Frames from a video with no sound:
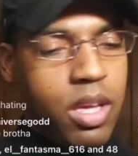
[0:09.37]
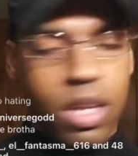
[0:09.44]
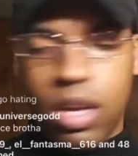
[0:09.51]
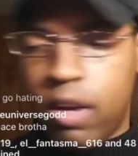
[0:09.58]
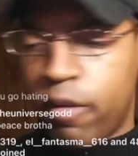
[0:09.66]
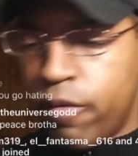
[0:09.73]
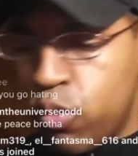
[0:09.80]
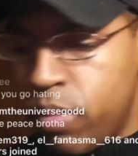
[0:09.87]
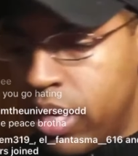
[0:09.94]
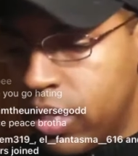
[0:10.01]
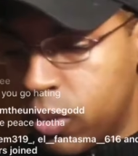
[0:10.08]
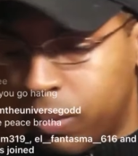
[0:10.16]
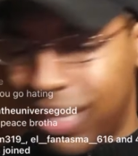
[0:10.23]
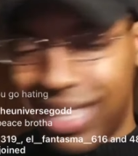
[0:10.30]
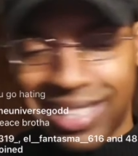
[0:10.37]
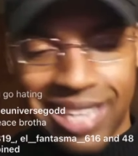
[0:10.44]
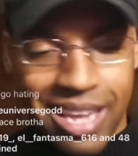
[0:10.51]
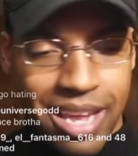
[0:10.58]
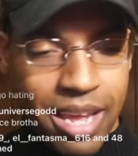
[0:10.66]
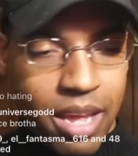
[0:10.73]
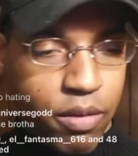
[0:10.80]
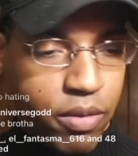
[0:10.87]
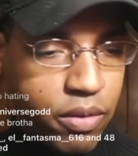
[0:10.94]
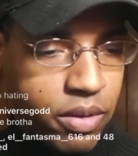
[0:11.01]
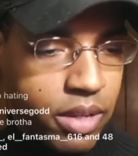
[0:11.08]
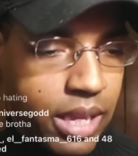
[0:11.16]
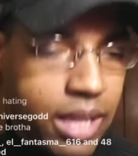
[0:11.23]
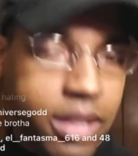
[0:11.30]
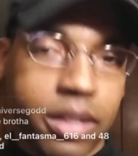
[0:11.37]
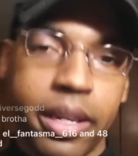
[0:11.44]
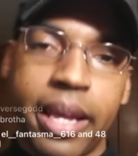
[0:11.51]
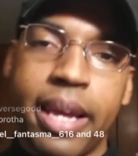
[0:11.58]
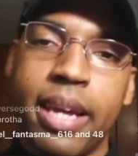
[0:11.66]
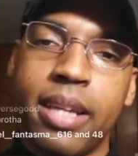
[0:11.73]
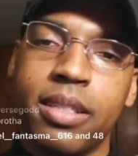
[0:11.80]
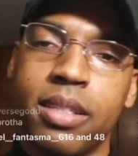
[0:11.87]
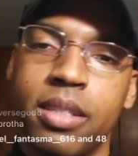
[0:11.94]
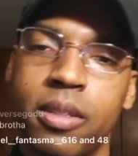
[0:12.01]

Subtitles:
a few minutes because I have a class